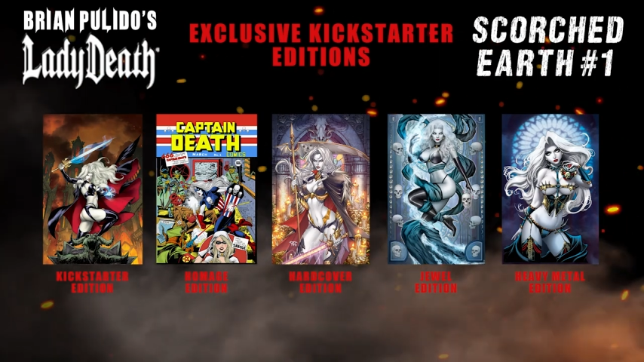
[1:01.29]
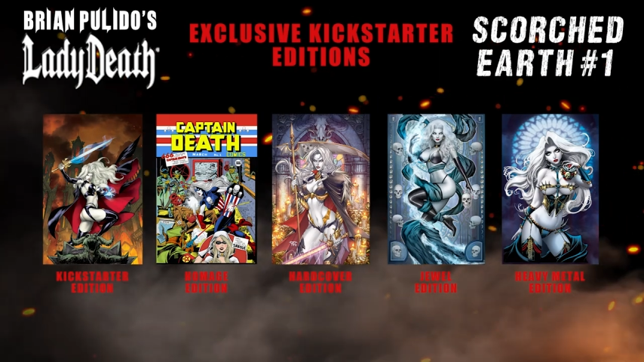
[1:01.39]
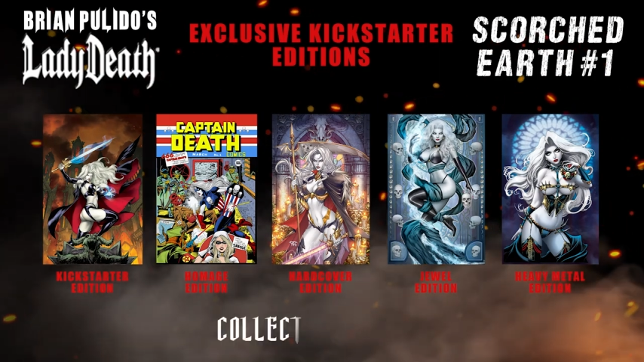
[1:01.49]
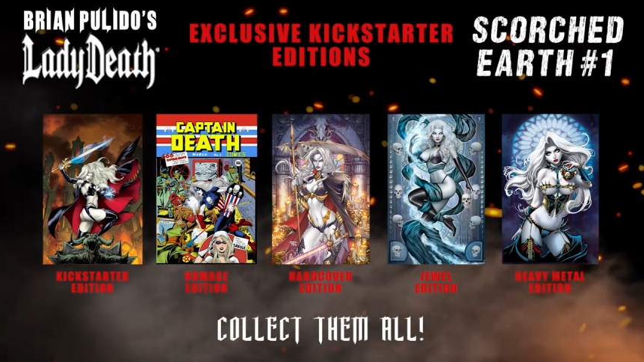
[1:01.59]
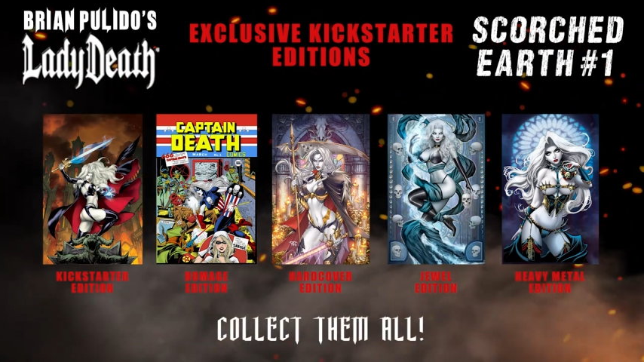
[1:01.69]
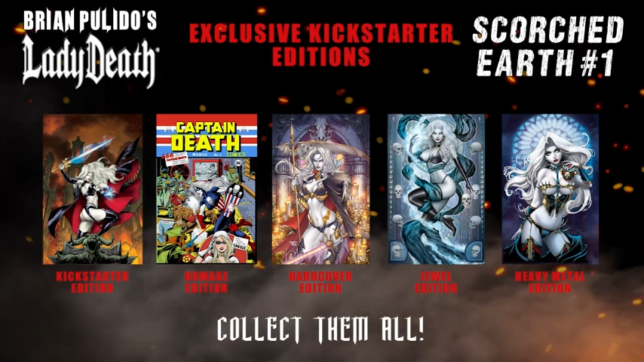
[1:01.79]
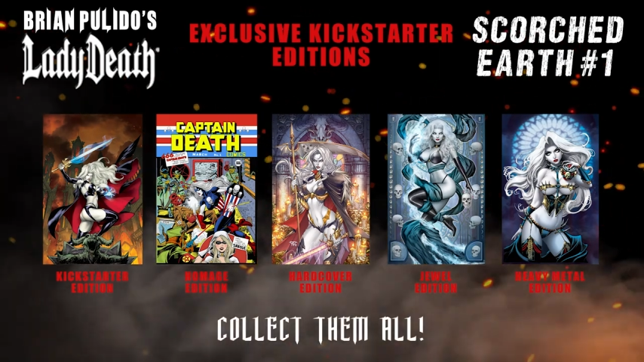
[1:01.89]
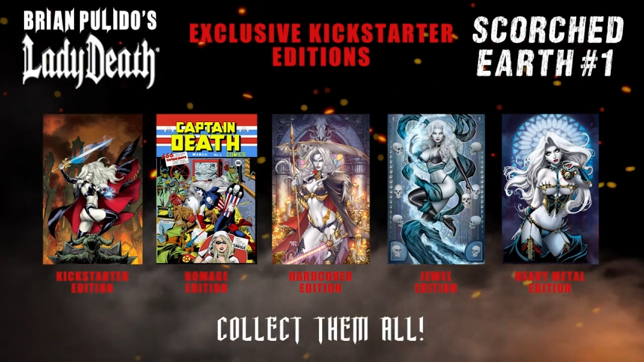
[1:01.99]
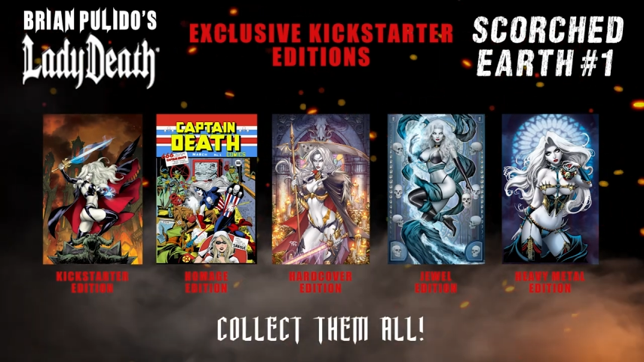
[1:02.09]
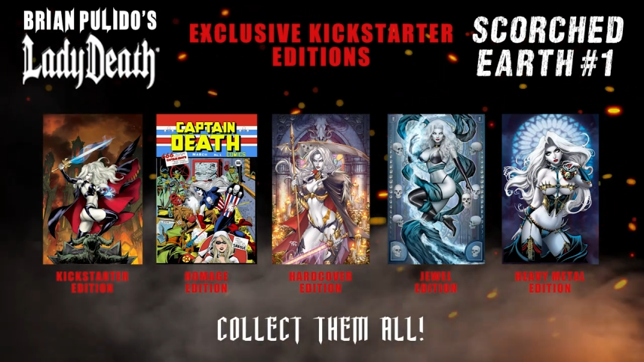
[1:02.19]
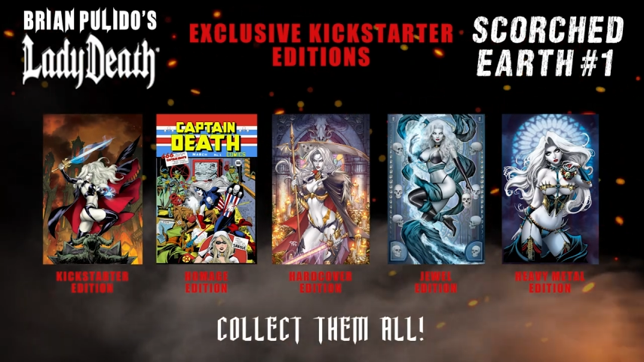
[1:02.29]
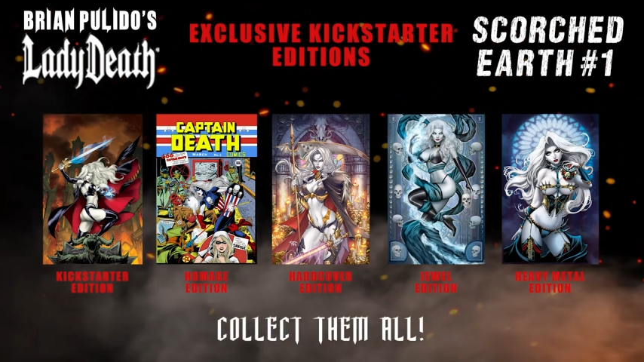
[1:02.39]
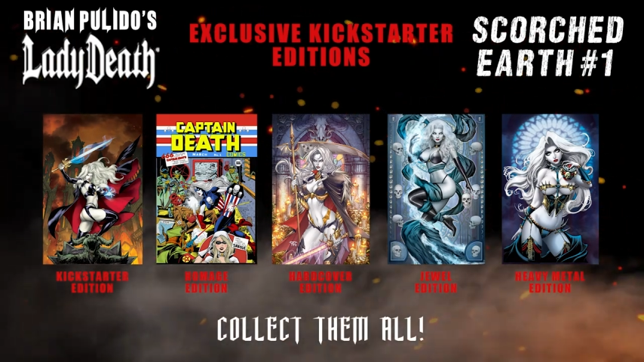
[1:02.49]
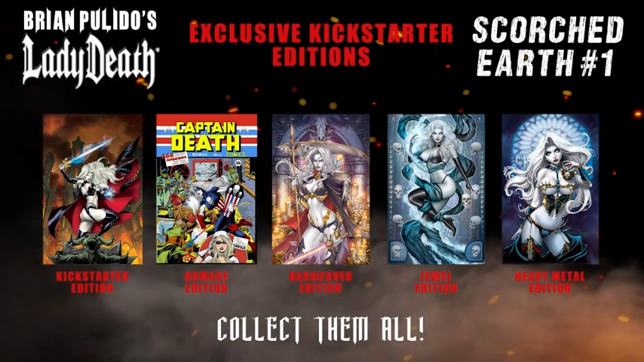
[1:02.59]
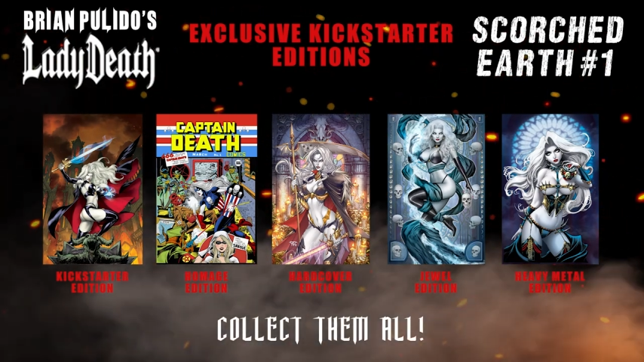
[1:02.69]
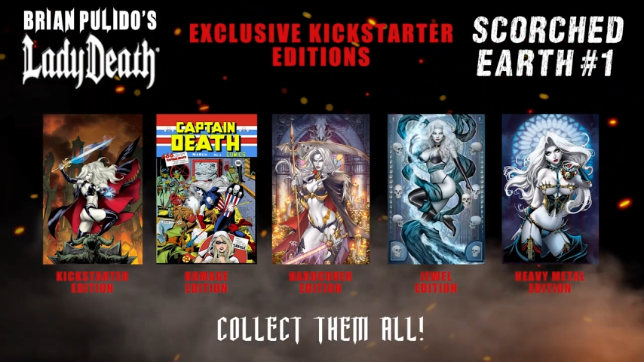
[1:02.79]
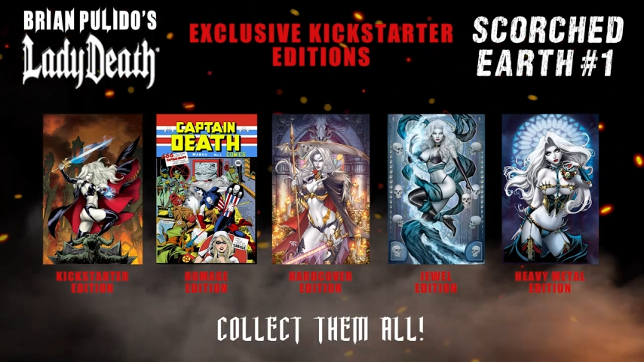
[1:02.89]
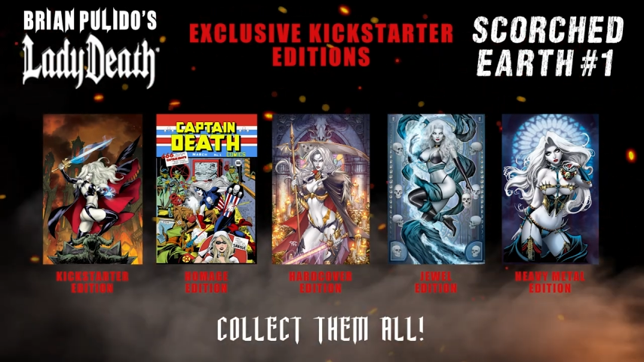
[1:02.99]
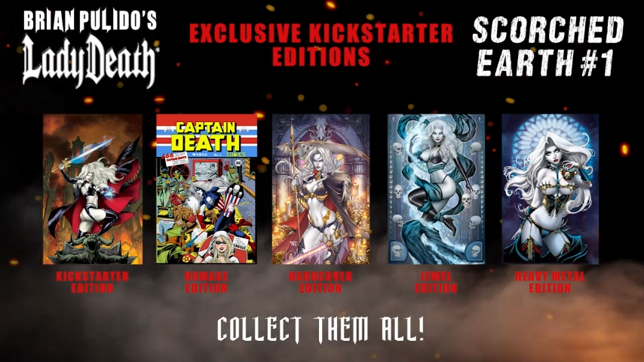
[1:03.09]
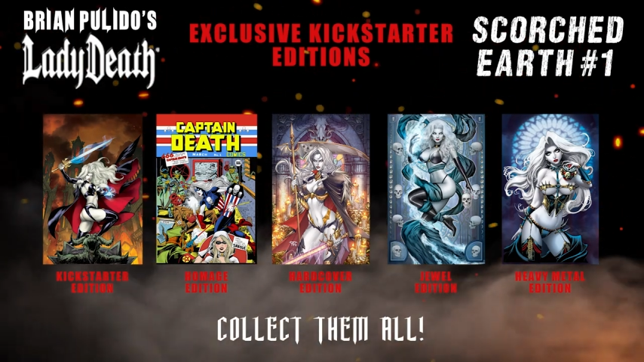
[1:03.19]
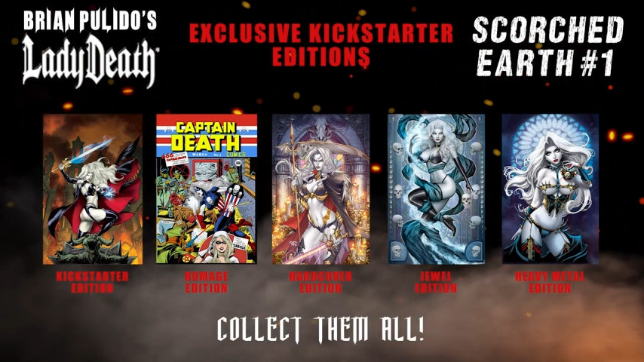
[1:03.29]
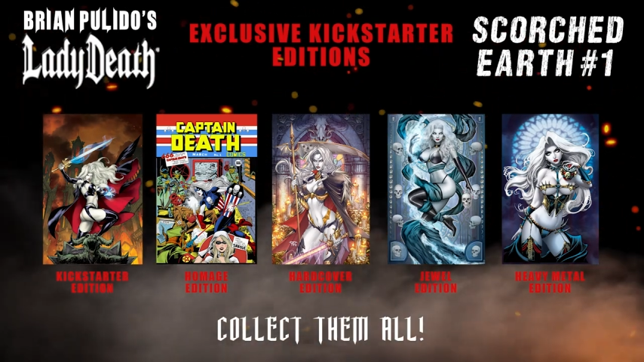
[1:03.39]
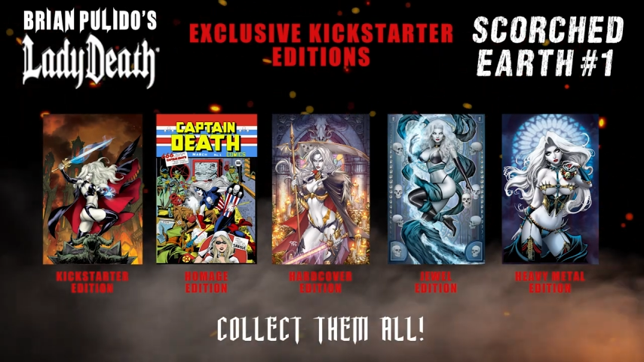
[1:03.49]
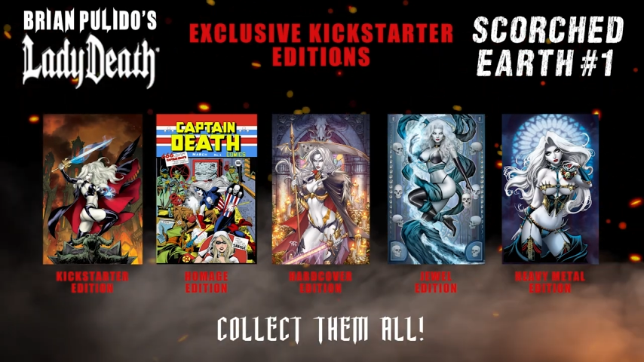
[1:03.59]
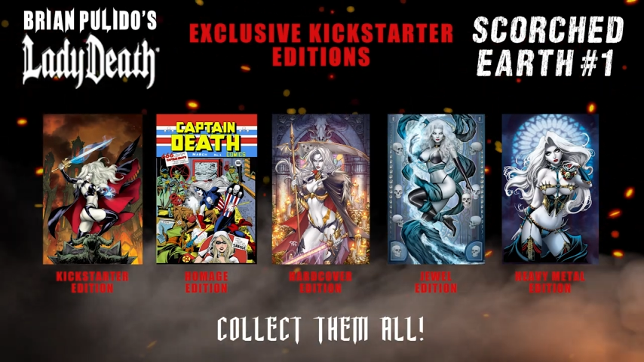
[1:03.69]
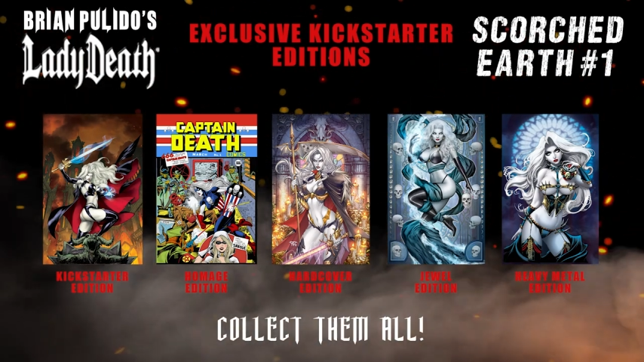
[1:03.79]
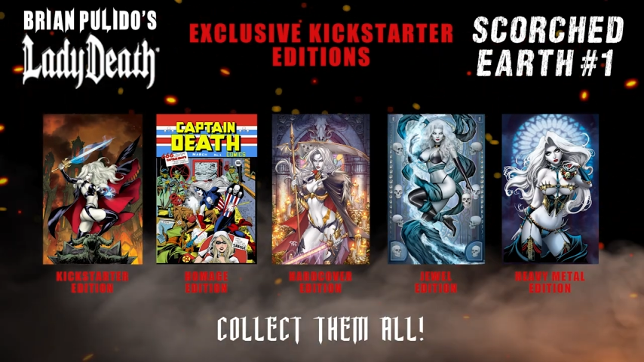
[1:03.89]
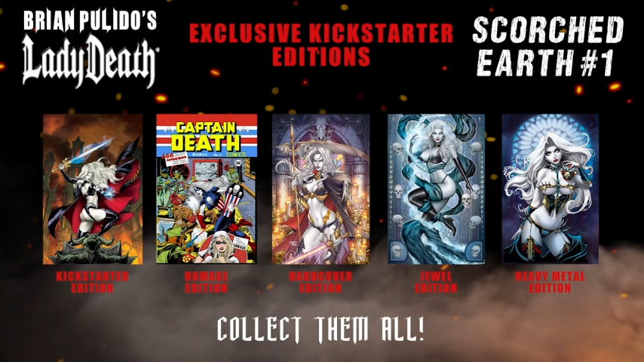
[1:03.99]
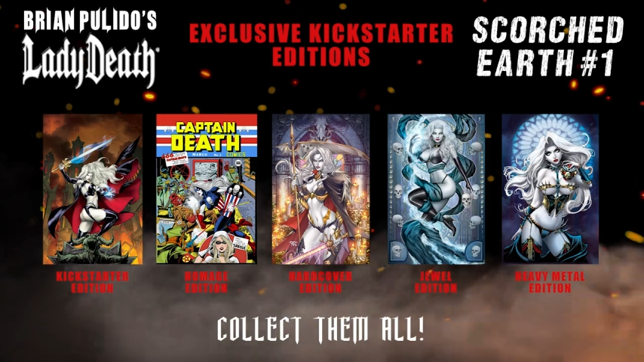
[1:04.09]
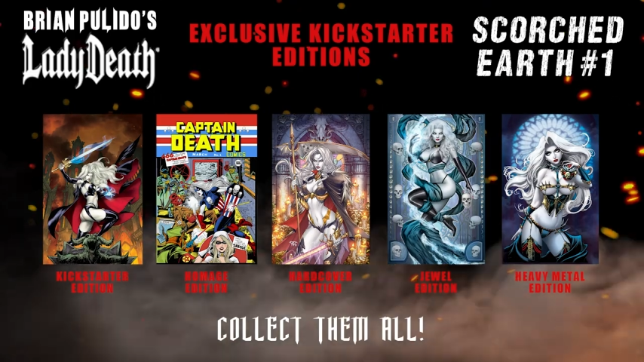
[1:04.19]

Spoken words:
No face is visible, so there are no lips to read.